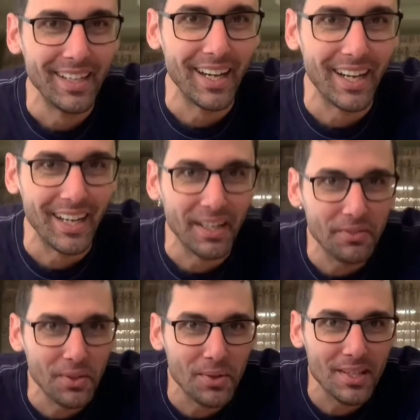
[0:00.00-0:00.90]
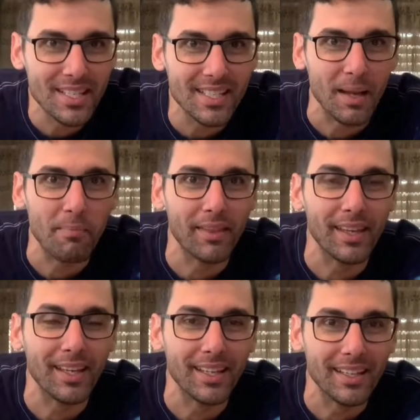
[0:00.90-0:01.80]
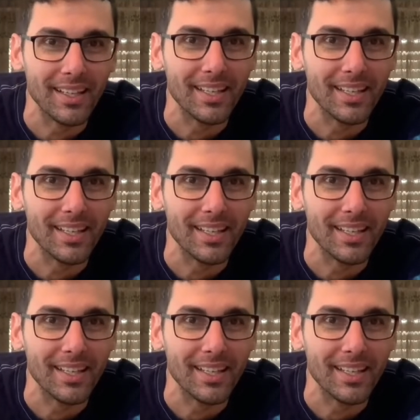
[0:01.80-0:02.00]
If you do the same thing, it's